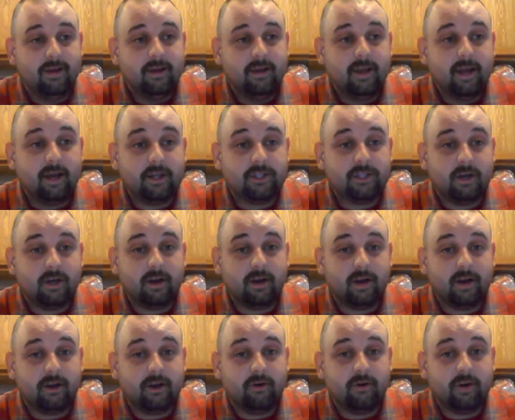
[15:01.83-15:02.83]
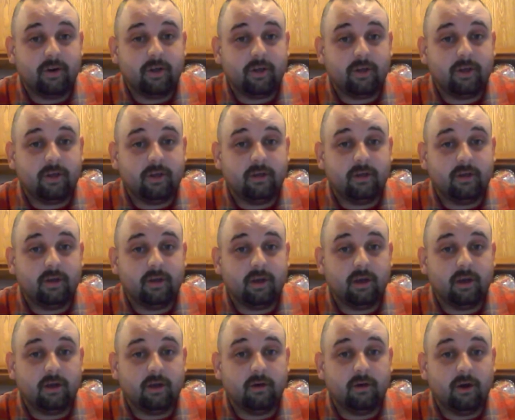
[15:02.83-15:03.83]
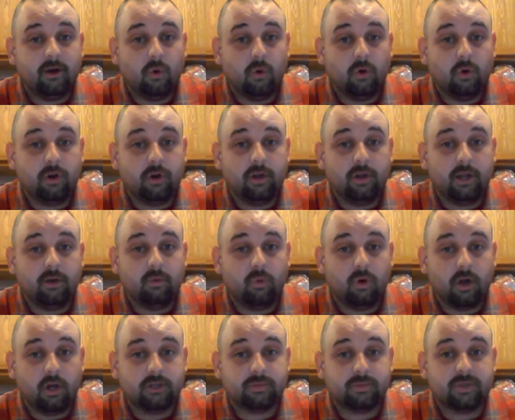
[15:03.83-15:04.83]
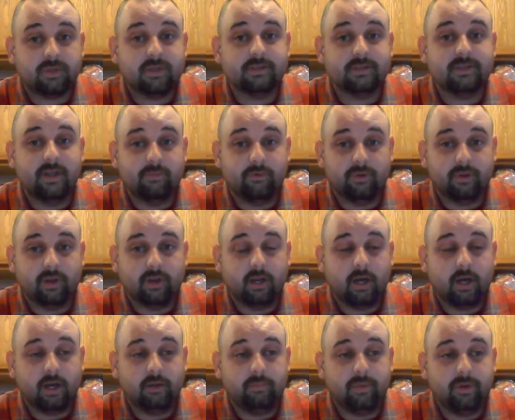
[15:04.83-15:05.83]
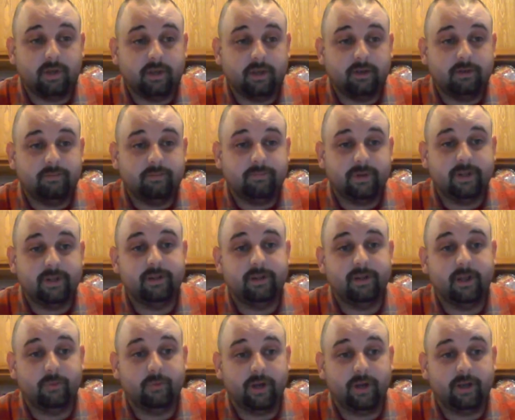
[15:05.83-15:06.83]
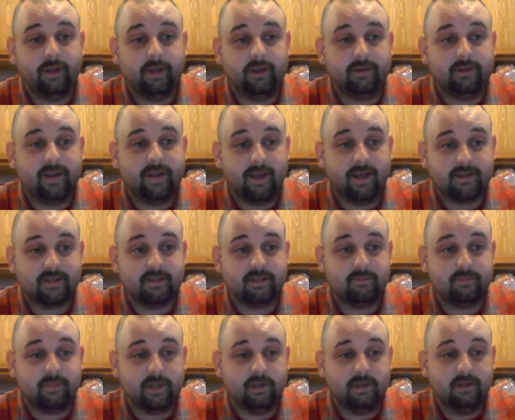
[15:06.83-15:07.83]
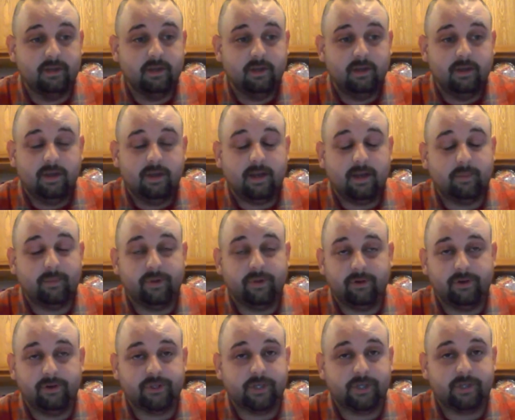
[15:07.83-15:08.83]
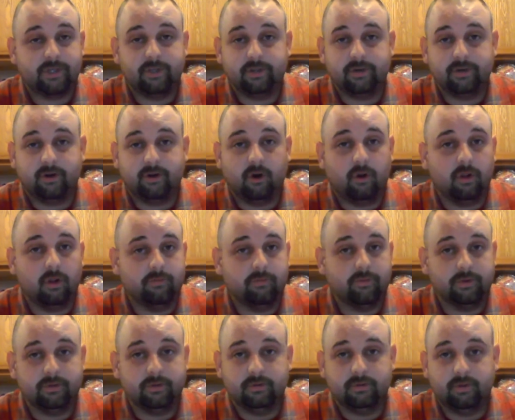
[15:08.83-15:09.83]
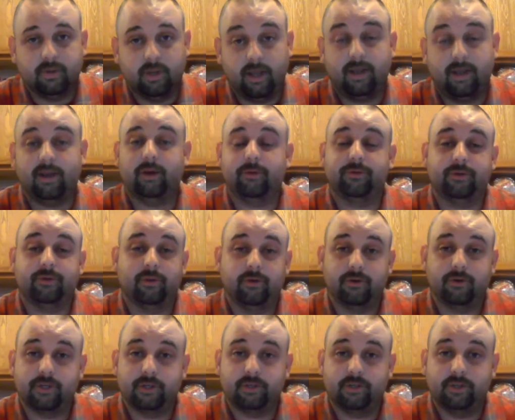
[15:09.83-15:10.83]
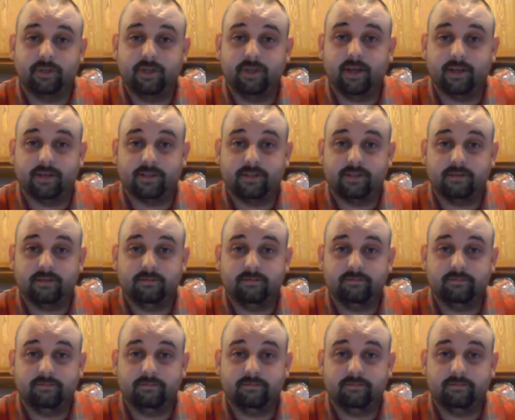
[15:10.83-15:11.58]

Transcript: Yeah, John, I agree. A hornet and wasp is different than a honeybee, but then they went and tested me, and I'm allergic to all of it. And I was allergic to dust